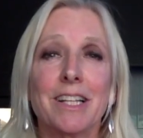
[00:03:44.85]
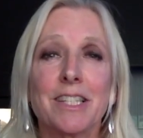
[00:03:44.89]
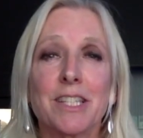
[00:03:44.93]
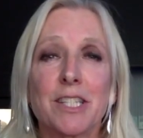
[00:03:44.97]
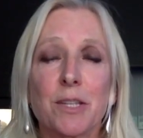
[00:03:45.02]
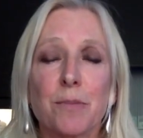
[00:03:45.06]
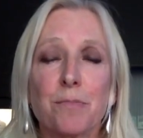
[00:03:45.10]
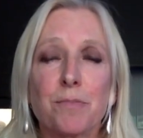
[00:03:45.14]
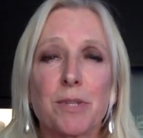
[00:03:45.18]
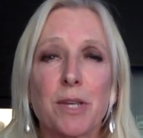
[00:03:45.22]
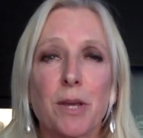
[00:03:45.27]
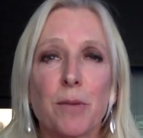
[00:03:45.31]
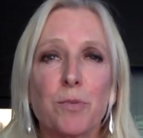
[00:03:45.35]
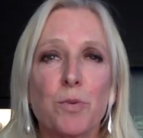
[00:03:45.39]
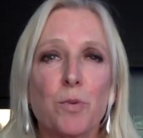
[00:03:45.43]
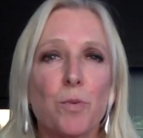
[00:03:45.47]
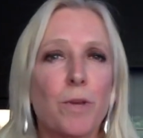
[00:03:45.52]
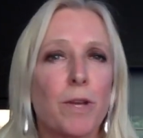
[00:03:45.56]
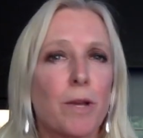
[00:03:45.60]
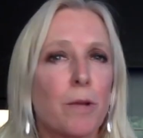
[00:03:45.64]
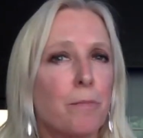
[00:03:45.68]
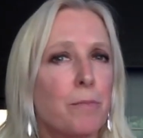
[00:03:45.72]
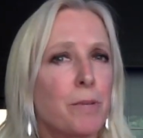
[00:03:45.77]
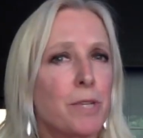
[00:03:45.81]
And
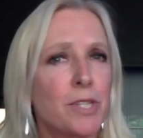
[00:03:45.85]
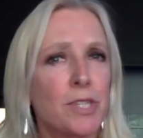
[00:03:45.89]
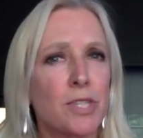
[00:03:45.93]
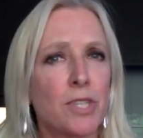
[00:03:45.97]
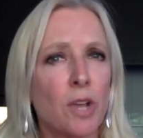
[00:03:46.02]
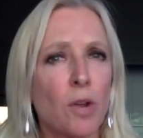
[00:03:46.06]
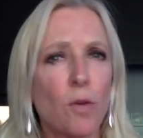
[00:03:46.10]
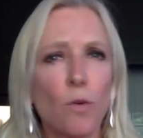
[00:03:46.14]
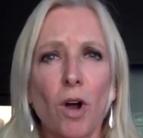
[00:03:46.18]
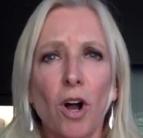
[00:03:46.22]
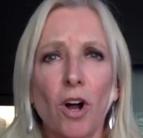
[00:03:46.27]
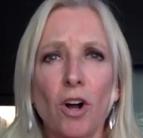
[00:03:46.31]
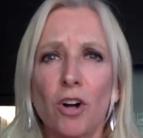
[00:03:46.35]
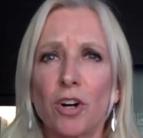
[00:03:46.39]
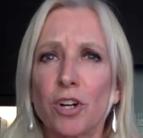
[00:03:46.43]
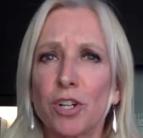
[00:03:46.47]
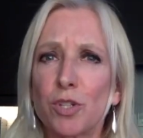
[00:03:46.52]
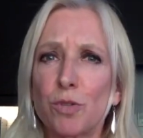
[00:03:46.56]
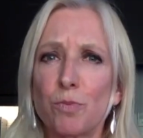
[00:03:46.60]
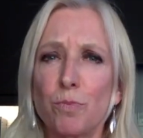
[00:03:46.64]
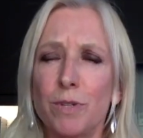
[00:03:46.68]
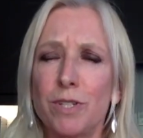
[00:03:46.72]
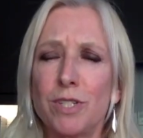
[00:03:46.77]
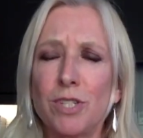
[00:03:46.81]
sometimes we can be so
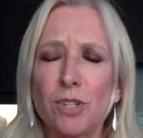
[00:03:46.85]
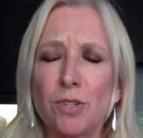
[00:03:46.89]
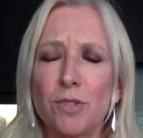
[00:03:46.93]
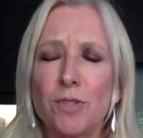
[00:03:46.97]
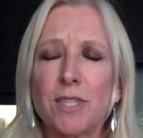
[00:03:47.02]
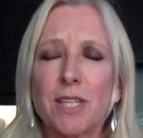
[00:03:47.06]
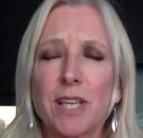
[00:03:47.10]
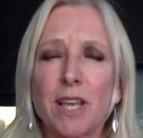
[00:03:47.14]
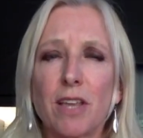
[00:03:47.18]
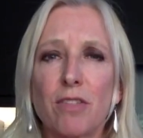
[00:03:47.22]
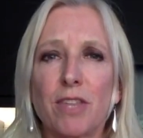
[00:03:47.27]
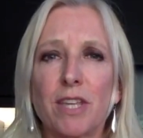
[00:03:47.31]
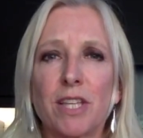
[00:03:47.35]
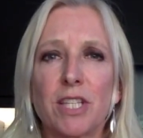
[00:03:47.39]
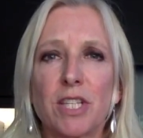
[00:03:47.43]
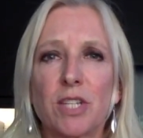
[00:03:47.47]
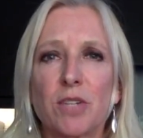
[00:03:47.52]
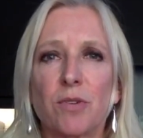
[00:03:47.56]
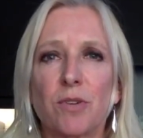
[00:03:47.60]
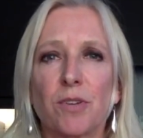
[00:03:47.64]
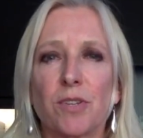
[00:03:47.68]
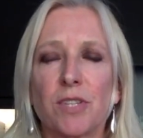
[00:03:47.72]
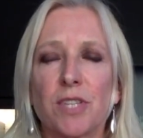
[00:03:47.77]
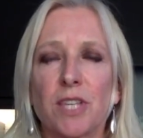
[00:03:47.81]
harsh. We do say
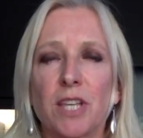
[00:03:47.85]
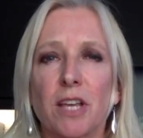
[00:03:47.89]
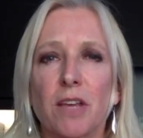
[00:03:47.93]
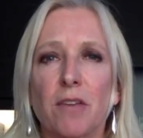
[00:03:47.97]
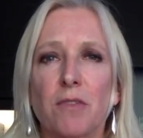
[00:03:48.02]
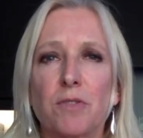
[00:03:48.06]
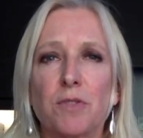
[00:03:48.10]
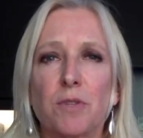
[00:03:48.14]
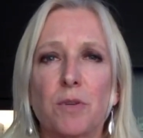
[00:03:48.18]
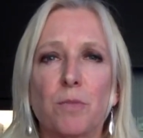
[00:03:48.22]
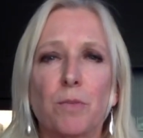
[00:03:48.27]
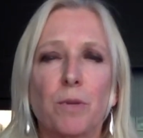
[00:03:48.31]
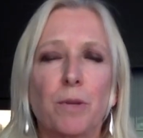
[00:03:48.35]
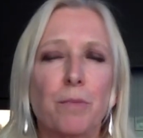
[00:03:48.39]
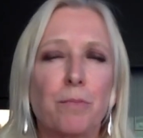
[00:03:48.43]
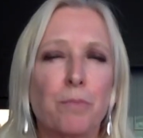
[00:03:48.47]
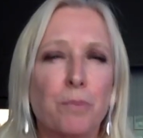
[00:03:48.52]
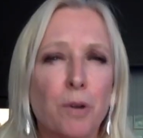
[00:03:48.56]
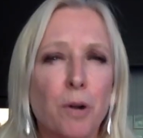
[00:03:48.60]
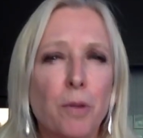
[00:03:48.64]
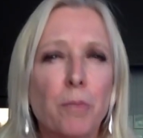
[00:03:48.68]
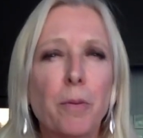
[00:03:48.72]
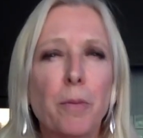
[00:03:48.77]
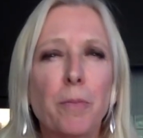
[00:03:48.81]
things to ourselves that we
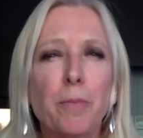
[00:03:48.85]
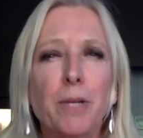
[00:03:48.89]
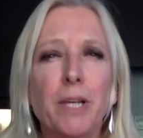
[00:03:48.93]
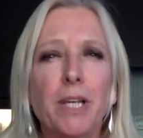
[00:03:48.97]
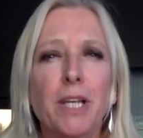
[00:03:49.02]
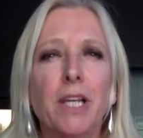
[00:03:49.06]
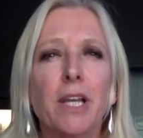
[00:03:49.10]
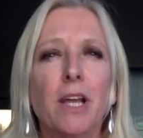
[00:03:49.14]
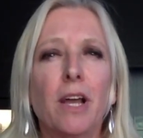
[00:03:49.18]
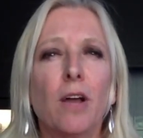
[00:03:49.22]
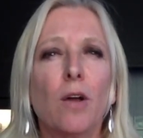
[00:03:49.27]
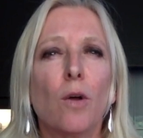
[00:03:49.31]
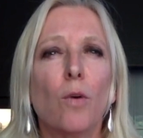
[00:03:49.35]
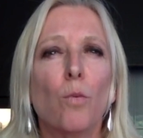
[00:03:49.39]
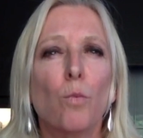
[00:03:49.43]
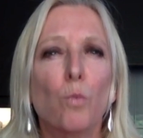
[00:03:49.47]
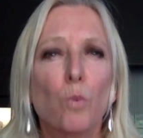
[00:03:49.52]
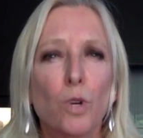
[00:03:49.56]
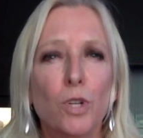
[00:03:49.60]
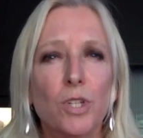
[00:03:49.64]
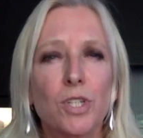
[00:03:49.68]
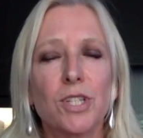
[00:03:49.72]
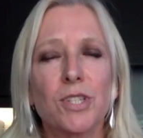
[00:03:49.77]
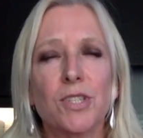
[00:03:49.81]
probably
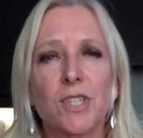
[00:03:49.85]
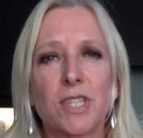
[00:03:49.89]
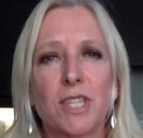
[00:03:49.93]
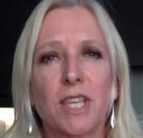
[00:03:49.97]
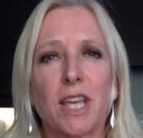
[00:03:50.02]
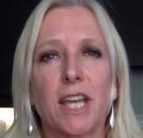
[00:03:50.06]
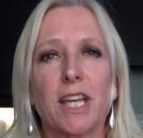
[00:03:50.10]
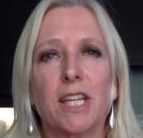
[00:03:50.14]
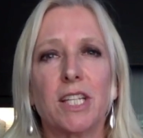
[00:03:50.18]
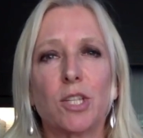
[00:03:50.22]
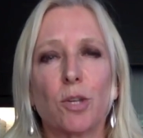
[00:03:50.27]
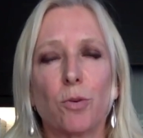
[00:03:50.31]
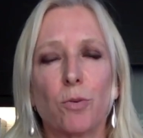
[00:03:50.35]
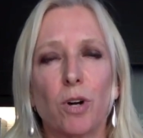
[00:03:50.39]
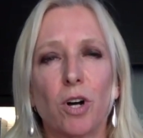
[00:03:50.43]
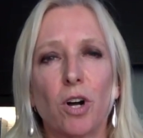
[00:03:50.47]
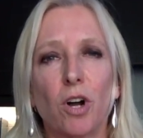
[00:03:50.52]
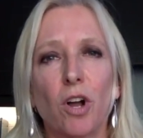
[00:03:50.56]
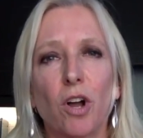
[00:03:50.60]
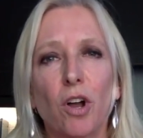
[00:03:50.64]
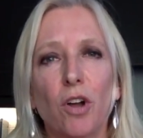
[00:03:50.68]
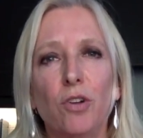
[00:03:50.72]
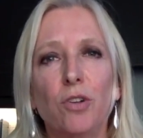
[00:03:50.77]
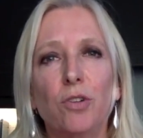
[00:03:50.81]
wouldn't say to
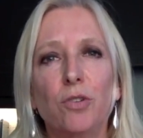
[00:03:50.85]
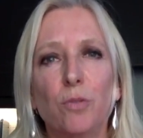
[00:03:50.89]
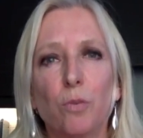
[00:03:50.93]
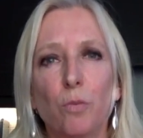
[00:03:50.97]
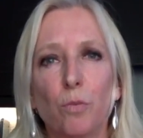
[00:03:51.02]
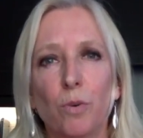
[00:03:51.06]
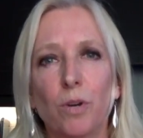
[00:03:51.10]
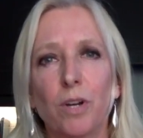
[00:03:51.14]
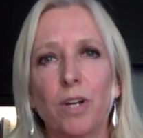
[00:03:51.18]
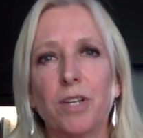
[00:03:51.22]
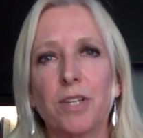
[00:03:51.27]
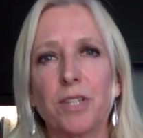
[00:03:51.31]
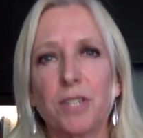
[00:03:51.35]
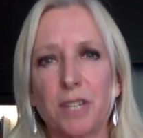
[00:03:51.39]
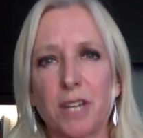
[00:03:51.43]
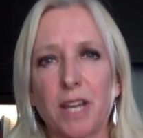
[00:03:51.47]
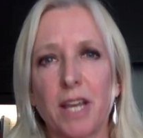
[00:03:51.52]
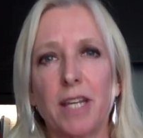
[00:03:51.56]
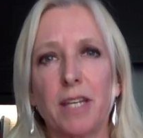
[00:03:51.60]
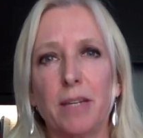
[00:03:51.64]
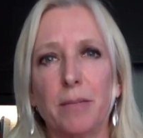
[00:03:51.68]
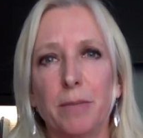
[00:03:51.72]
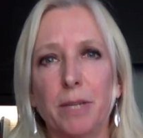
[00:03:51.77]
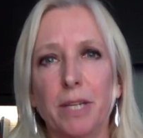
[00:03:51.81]
our own worst
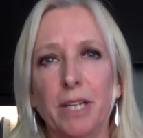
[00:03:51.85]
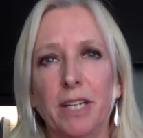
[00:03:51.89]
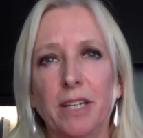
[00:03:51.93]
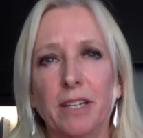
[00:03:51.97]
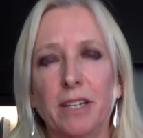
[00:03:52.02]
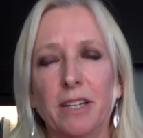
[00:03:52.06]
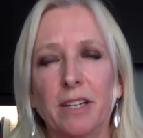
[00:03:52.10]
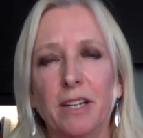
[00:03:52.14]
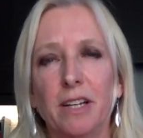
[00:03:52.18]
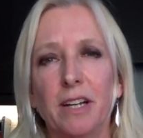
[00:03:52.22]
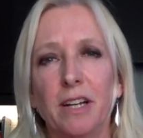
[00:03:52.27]
enemy.